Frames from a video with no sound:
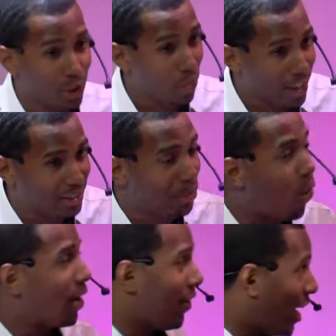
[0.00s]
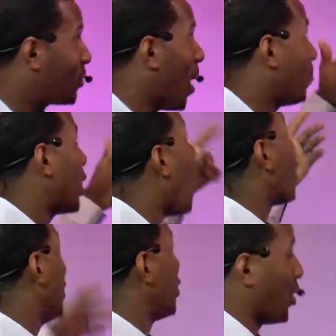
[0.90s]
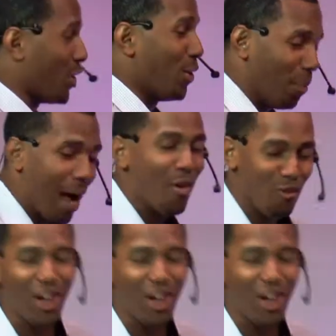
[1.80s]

So this morning, that's why I'm talking to you about